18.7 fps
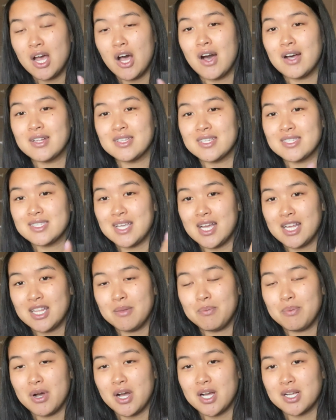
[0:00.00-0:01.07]
on the side of
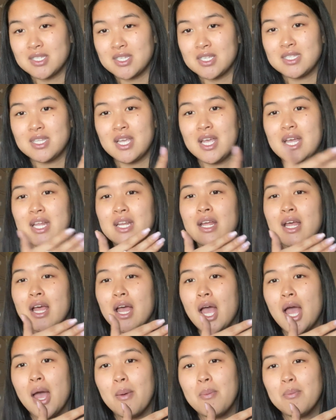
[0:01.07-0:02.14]
the box that said
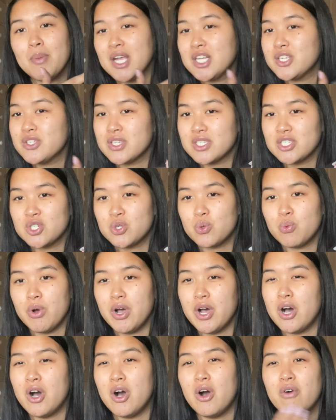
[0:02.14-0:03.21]
May
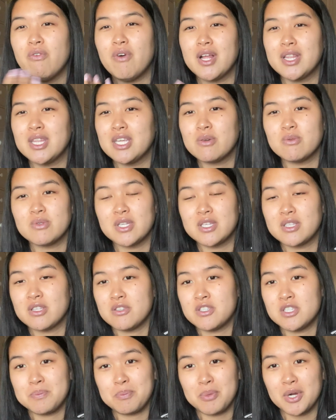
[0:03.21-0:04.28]
2012. I think it was like the
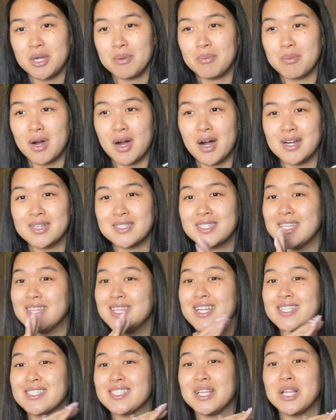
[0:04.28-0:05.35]
spring box, and
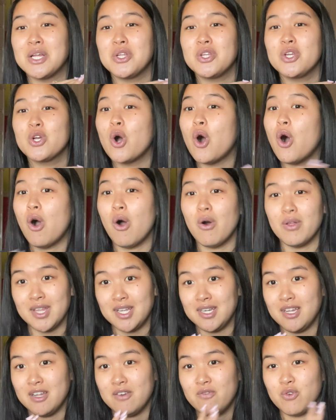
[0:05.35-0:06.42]
that's literally all
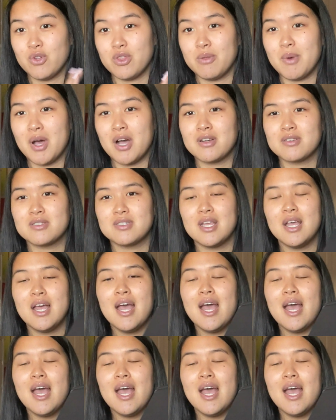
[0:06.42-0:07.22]
they did for the box.